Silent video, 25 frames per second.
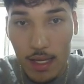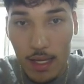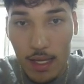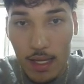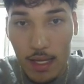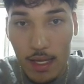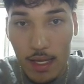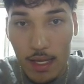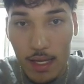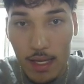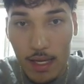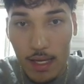
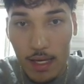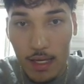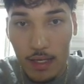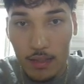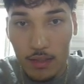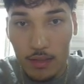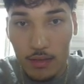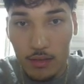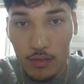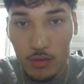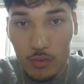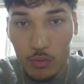
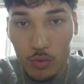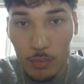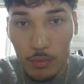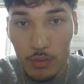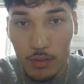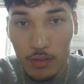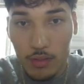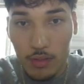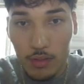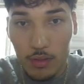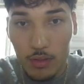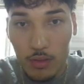and sweep
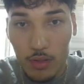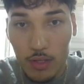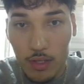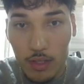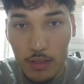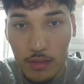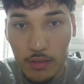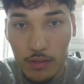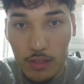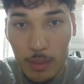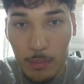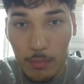these equal
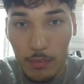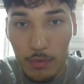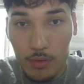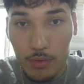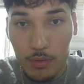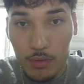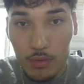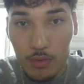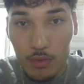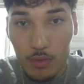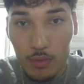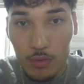highs, tap to
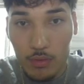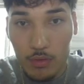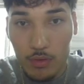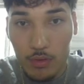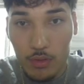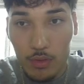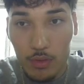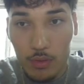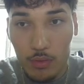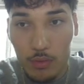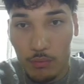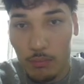this golden
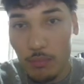zone,